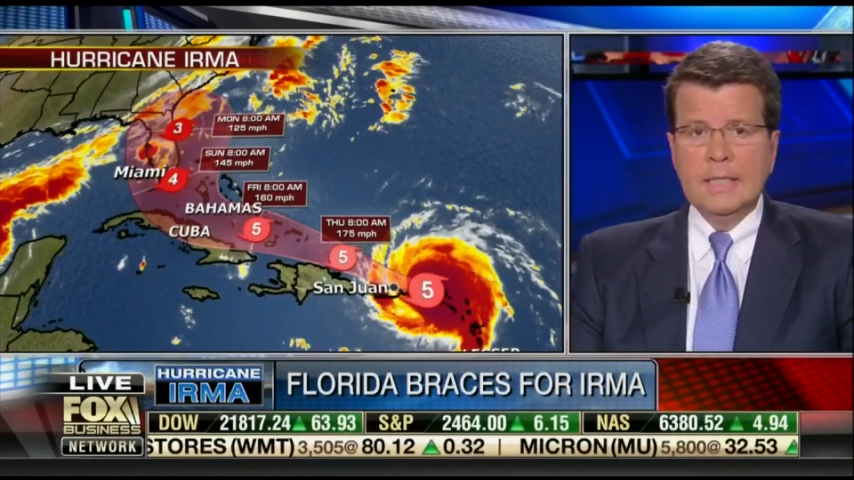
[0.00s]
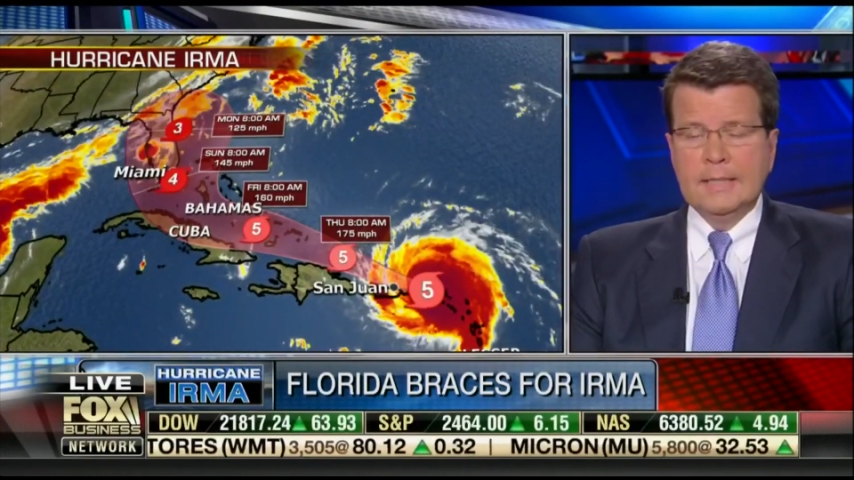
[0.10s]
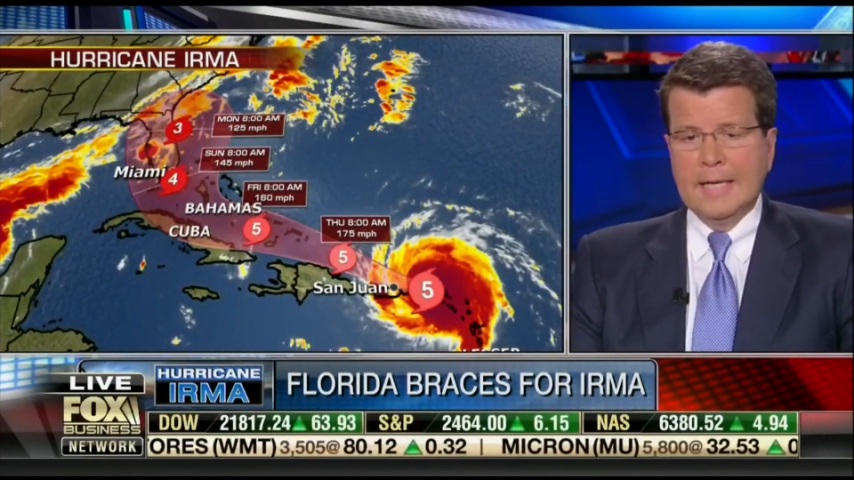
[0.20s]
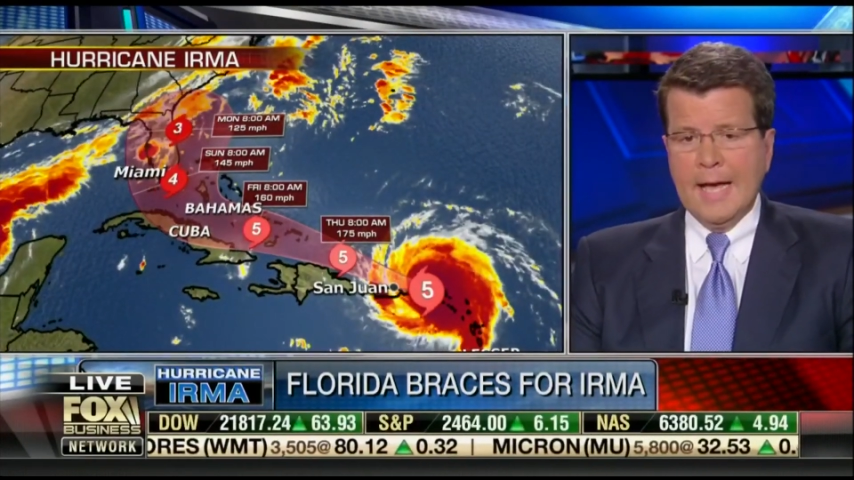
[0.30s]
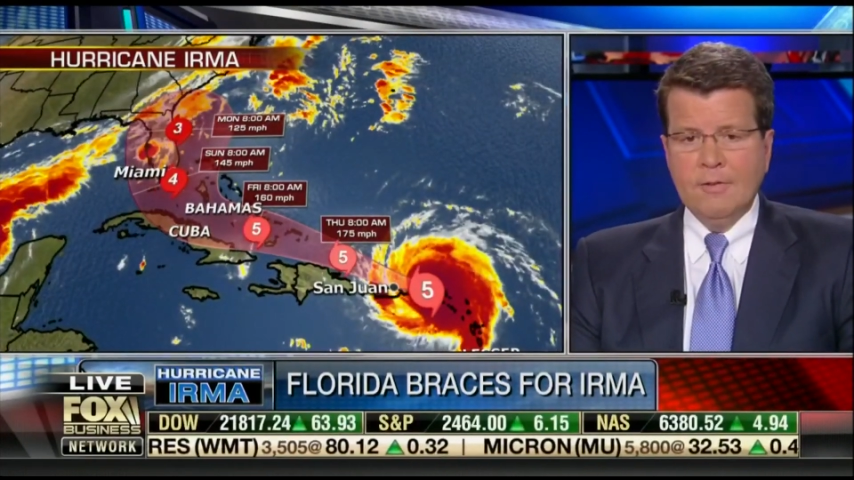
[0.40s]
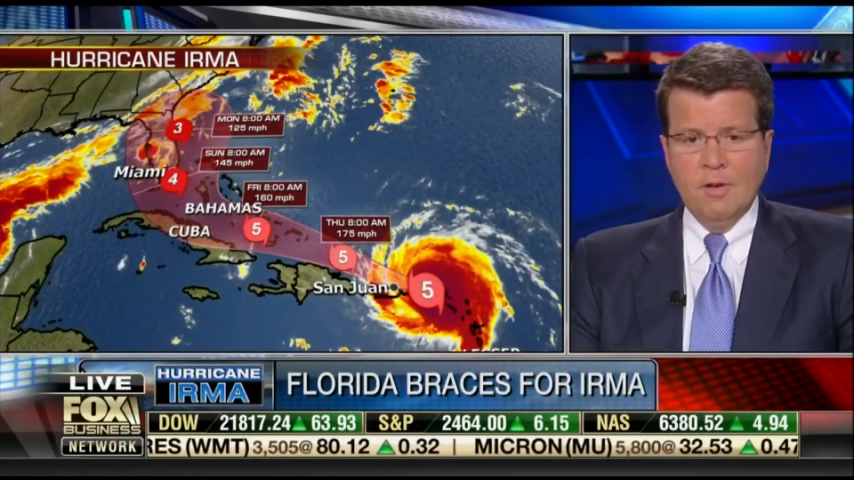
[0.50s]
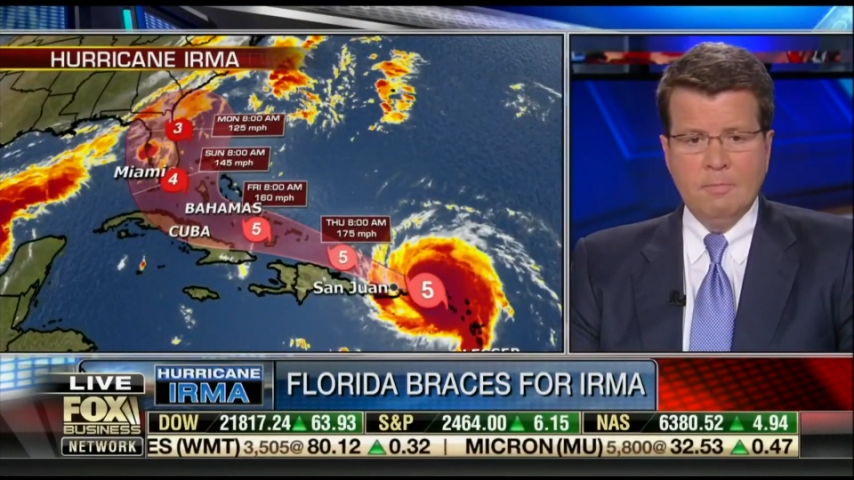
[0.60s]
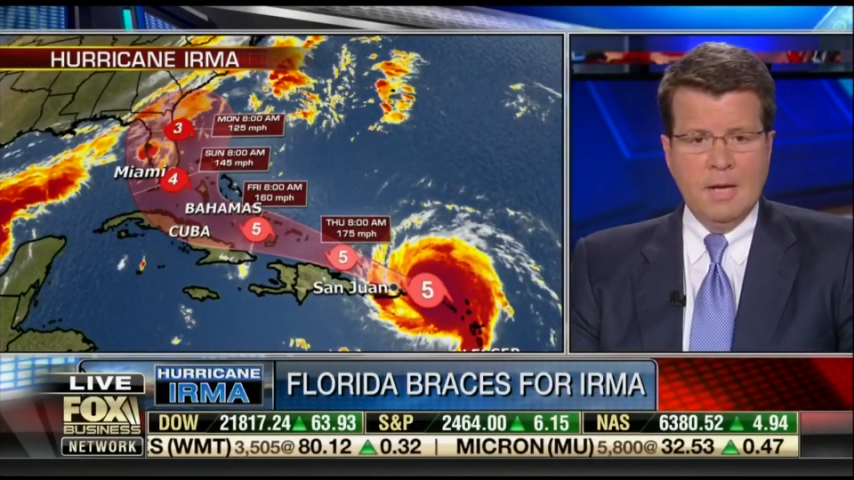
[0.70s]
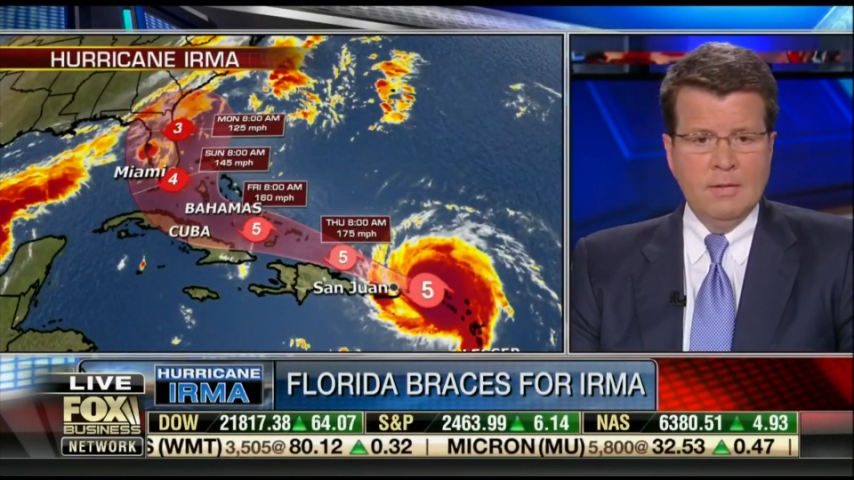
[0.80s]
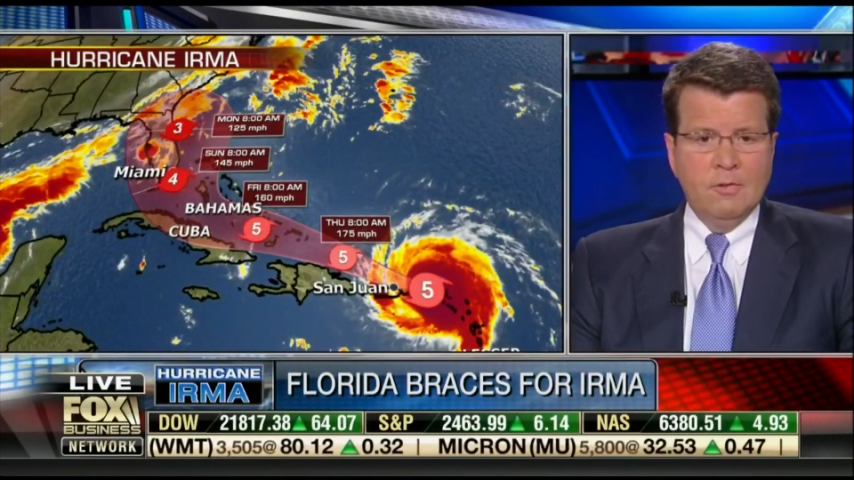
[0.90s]
to catch
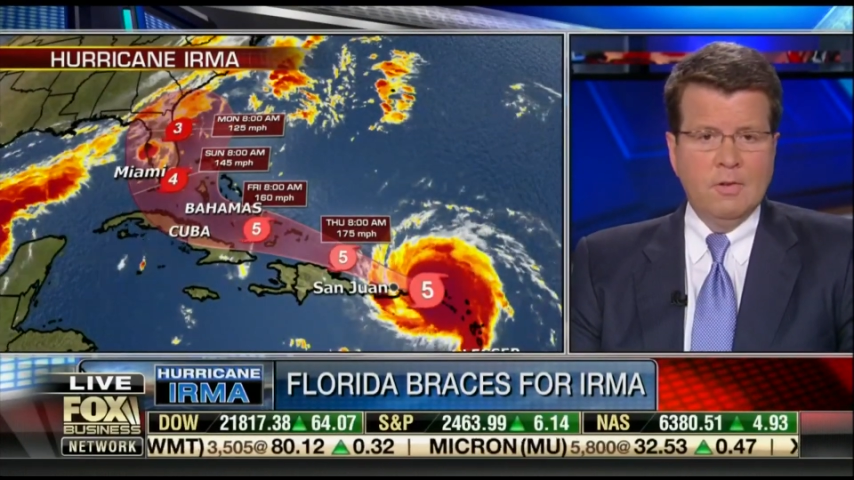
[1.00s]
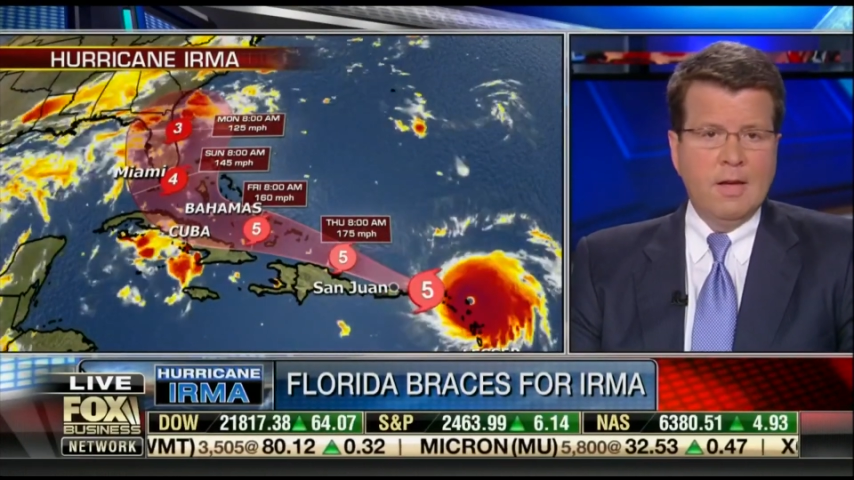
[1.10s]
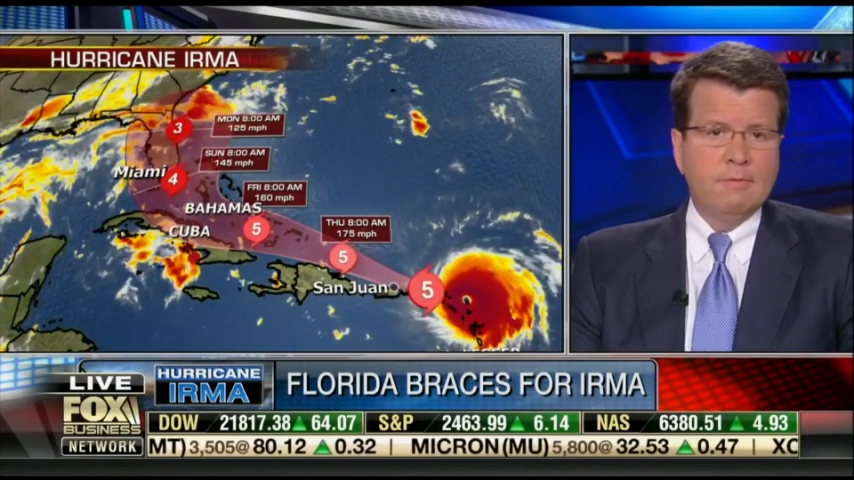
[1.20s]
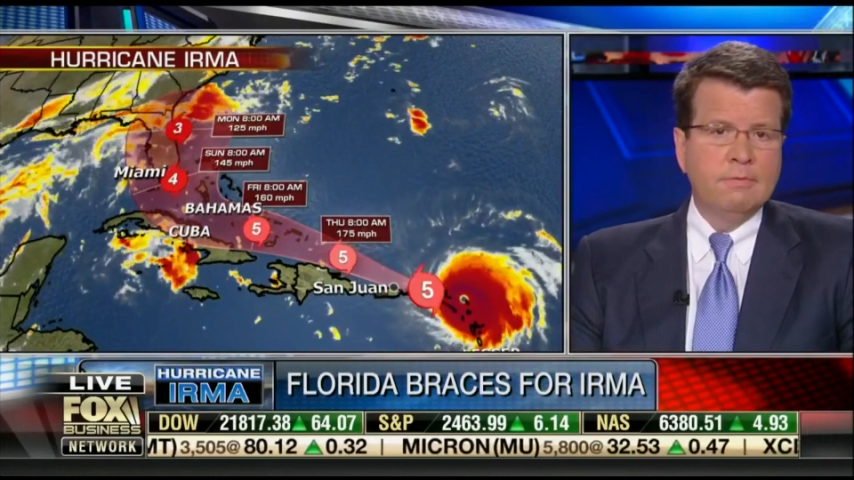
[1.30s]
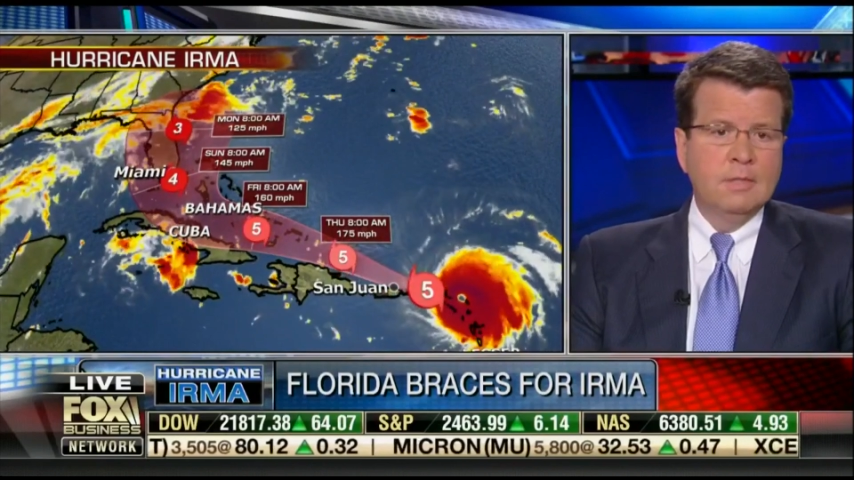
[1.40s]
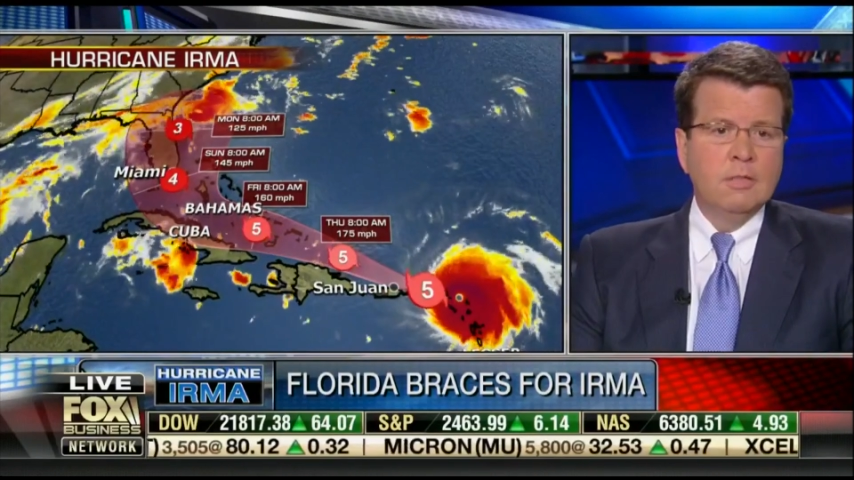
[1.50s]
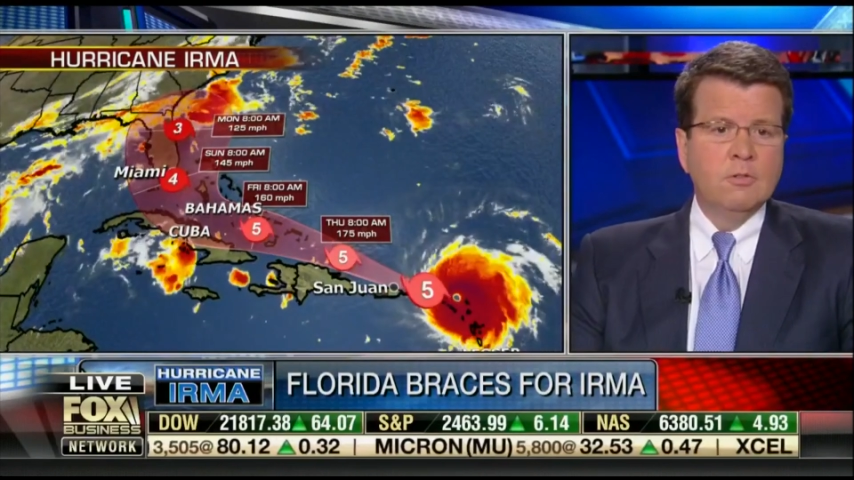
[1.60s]
up on stuff.